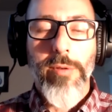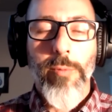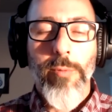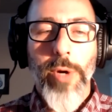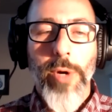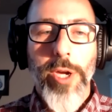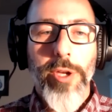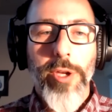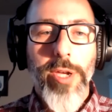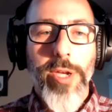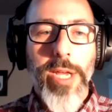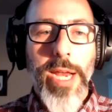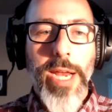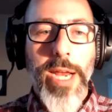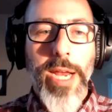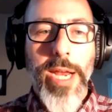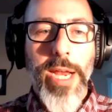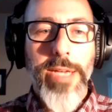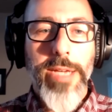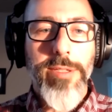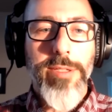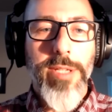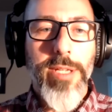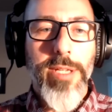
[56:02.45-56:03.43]
you can
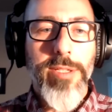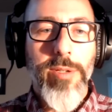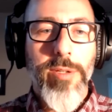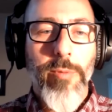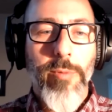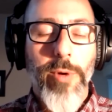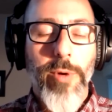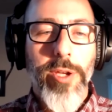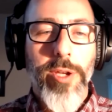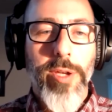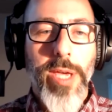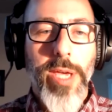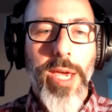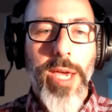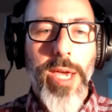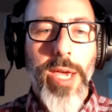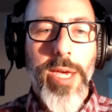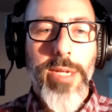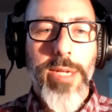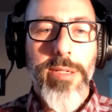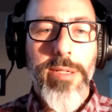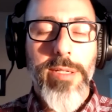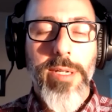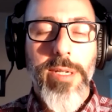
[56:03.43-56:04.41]
access and where you
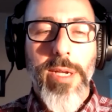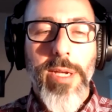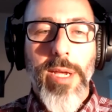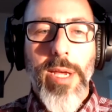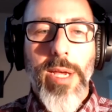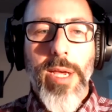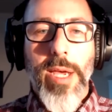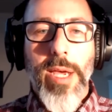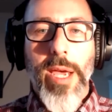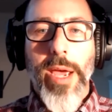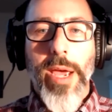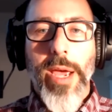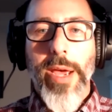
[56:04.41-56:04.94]
can't. And